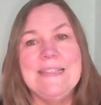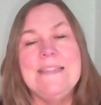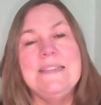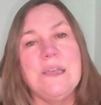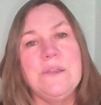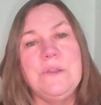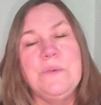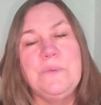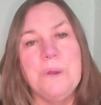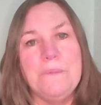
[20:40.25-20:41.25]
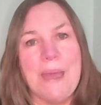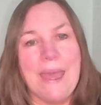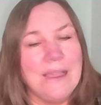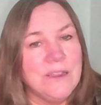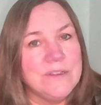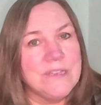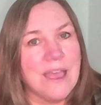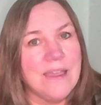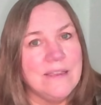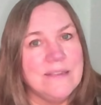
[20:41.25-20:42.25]
and tell you to put back your
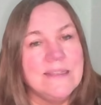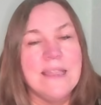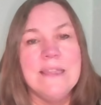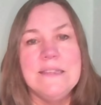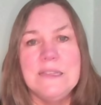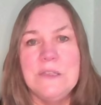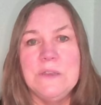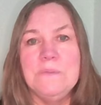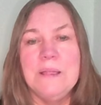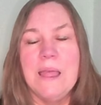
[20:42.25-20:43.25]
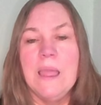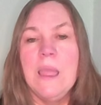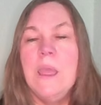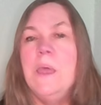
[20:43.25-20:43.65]
tiles and continue to play,